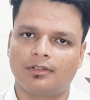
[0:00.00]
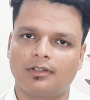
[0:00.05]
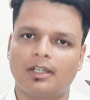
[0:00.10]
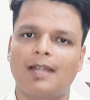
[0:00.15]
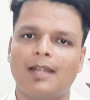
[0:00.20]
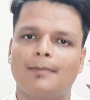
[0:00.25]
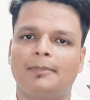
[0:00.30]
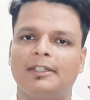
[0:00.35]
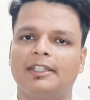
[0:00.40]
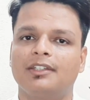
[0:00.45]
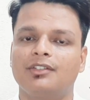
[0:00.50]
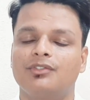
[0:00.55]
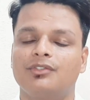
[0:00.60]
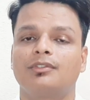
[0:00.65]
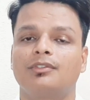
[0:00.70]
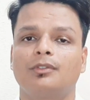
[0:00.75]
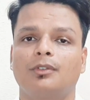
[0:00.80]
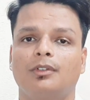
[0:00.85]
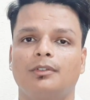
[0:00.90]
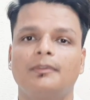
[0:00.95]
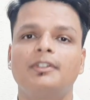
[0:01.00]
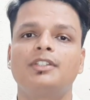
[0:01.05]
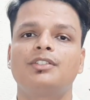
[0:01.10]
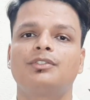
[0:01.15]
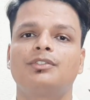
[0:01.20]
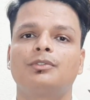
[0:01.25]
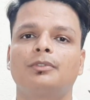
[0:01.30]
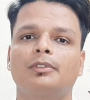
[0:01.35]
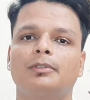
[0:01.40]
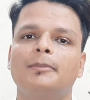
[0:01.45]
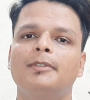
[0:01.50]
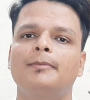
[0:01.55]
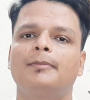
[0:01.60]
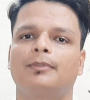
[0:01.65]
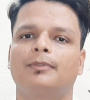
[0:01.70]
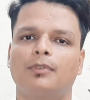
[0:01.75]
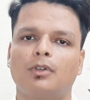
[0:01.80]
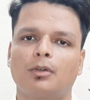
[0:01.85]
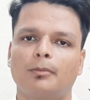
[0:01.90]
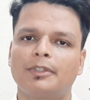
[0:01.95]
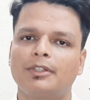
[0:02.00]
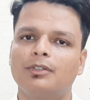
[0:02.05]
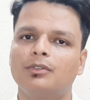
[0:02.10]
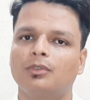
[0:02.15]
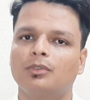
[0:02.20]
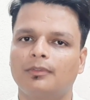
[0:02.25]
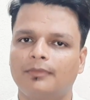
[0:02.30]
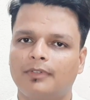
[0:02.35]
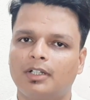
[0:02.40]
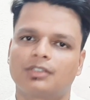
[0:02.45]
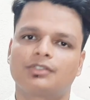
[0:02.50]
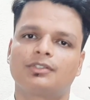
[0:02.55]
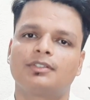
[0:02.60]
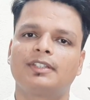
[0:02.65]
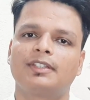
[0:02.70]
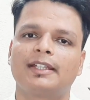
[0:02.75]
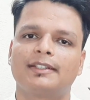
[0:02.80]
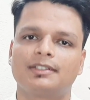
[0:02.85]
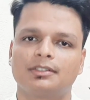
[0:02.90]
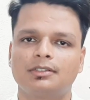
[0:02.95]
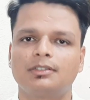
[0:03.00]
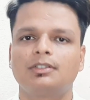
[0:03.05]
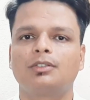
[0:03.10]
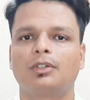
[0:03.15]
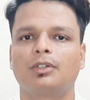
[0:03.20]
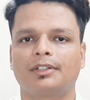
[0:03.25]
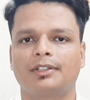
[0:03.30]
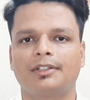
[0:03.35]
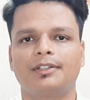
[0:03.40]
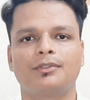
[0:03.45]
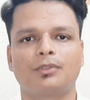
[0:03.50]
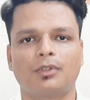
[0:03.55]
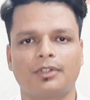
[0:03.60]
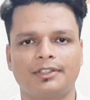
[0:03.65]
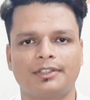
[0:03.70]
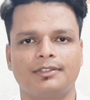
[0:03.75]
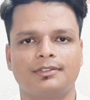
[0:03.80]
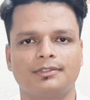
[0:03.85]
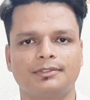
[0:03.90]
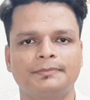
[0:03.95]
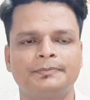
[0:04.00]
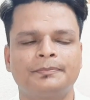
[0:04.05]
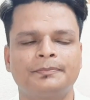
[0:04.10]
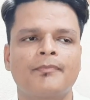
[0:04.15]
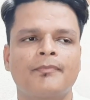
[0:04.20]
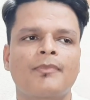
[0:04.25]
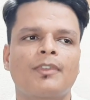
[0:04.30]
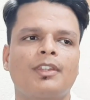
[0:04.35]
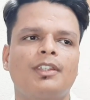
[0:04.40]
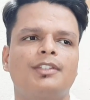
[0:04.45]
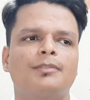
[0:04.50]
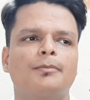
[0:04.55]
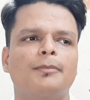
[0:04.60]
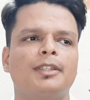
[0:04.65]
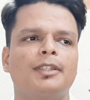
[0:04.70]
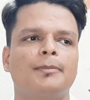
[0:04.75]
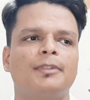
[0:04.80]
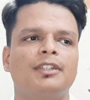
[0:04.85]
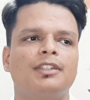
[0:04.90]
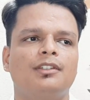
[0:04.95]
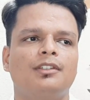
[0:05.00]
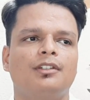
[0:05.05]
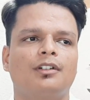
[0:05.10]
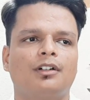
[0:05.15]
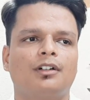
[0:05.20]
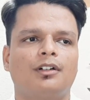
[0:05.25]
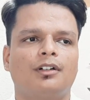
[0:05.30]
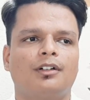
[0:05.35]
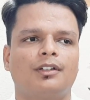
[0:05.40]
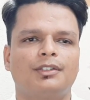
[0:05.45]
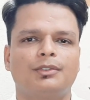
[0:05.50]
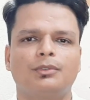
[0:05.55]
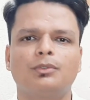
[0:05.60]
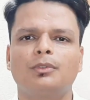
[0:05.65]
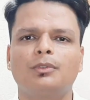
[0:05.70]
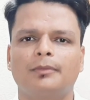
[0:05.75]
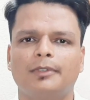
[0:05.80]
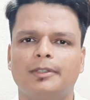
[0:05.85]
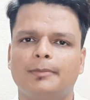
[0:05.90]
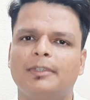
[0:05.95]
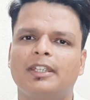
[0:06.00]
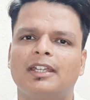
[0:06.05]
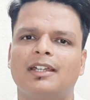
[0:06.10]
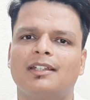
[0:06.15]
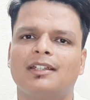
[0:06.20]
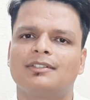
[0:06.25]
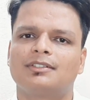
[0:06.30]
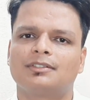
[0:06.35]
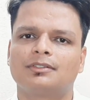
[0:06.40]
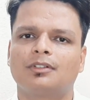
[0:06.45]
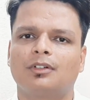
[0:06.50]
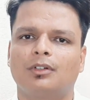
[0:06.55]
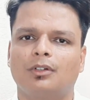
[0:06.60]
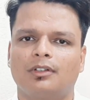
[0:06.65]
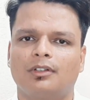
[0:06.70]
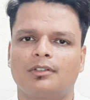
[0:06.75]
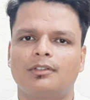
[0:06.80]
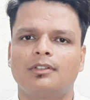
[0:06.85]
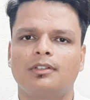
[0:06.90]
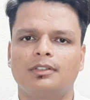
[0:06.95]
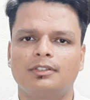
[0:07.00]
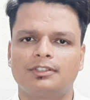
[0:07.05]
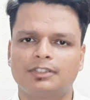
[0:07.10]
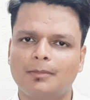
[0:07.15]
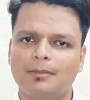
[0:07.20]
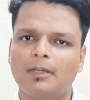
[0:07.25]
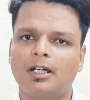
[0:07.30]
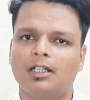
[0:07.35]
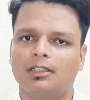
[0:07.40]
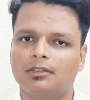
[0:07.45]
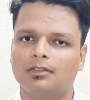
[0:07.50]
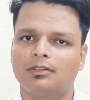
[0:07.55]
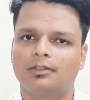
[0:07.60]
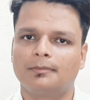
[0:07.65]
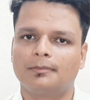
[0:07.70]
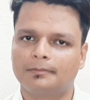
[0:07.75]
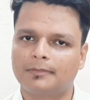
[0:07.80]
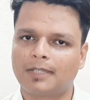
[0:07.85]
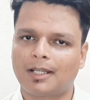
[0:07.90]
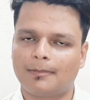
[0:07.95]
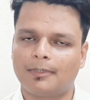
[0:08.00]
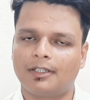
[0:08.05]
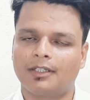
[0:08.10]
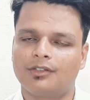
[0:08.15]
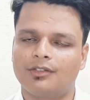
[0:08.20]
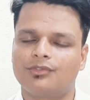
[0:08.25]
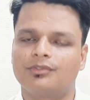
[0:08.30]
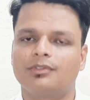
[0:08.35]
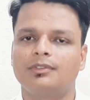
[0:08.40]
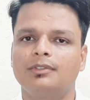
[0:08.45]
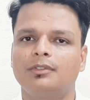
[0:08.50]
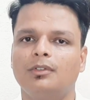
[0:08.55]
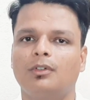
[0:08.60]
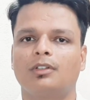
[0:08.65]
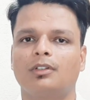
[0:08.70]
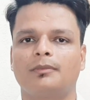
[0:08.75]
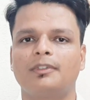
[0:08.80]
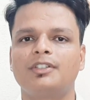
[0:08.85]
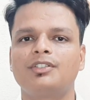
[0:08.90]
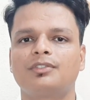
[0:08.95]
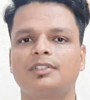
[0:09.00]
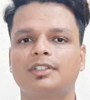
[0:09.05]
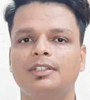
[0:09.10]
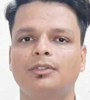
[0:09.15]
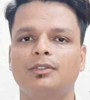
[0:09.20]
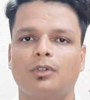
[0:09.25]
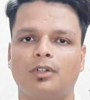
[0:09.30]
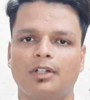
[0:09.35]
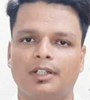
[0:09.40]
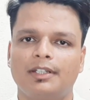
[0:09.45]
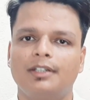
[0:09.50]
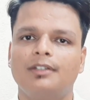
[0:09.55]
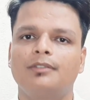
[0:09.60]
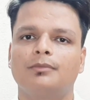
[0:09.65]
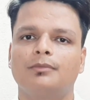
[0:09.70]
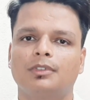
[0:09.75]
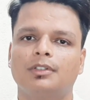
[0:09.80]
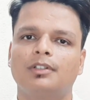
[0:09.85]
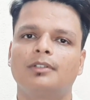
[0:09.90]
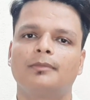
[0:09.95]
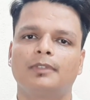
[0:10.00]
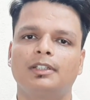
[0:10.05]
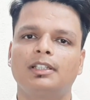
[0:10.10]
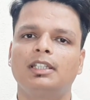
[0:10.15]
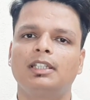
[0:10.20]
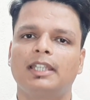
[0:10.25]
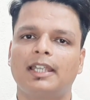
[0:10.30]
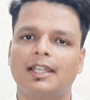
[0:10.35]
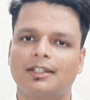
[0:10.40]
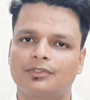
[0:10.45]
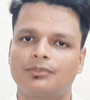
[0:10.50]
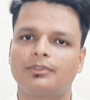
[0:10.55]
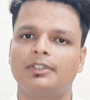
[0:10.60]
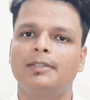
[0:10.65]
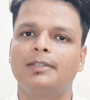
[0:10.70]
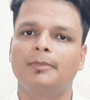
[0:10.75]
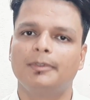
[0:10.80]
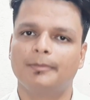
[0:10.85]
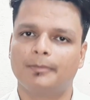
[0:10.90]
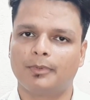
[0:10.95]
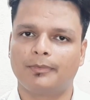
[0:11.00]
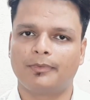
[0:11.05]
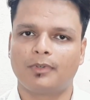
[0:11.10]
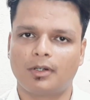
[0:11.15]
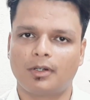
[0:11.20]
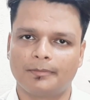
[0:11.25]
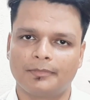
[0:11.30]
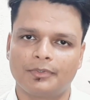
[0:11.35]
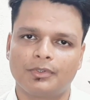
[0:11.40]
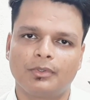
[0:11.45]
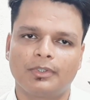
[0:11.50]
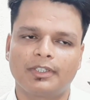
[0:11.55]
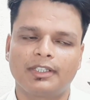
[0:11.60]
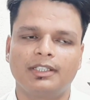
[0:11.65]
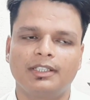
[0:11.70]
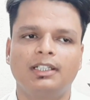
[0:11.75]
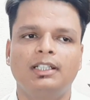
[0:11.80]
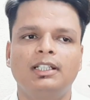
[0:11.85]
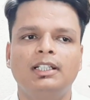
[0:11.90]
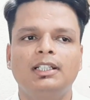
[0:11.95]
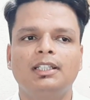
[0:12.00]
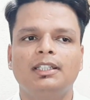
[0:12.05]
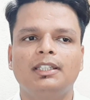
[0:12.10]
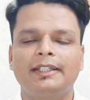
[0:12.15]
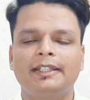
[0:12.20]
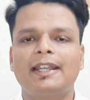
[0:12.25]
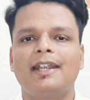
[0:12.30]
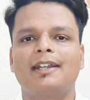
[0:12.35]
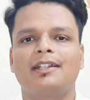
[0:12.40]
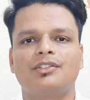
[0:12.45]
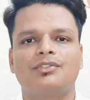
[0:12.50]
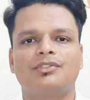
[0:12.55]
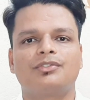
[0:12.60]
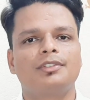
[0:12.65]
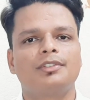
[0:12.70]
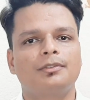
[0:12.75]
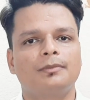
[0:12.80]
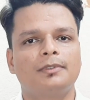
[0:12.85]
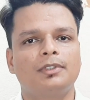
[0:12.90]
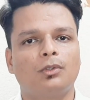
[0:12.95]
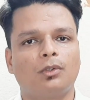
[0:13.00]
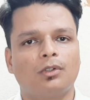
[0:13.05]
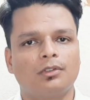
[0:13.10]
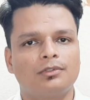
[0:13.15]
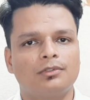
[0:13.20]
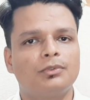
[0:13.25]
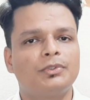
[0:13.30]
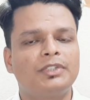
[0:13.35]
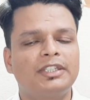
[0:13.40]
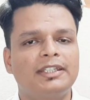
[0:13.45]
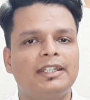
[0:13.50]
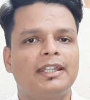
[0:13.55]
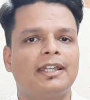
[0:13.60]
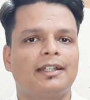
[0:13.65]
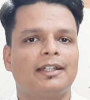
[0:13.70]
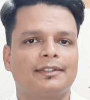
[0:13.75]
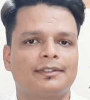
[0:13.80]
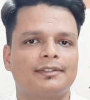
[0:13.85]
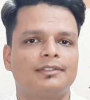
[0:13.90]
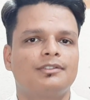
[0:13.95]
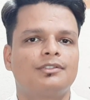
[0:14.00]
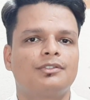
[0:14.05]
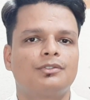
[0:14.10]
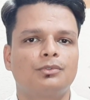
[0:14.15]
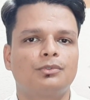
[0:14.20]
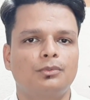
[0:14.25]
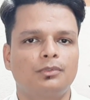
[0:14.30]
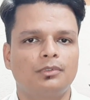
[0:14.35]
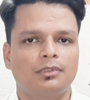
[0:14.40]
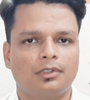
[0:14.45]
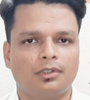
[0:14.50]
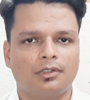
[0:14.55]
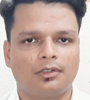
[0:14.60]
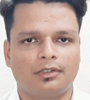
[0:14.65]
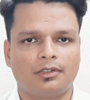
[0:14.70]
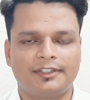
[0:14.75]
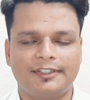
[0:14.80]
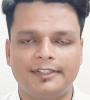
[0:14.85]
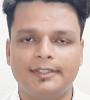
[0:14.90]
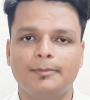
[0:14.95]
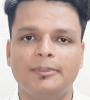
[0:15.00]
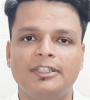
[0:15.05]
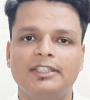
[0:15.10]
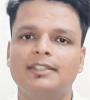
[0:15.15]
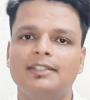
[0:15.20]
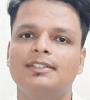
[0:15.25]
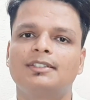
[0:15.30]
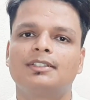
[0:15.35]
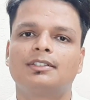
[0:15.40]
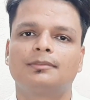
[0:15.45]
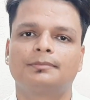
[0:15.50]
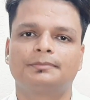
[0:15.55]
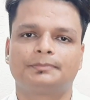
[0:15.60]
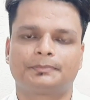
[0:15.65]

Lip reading: application on which you will be performing your functions as a concurrent auditor. It may be, webcast or some other application on which the audit work will actually be performed. Okay. In addition, you will also need access to CBS,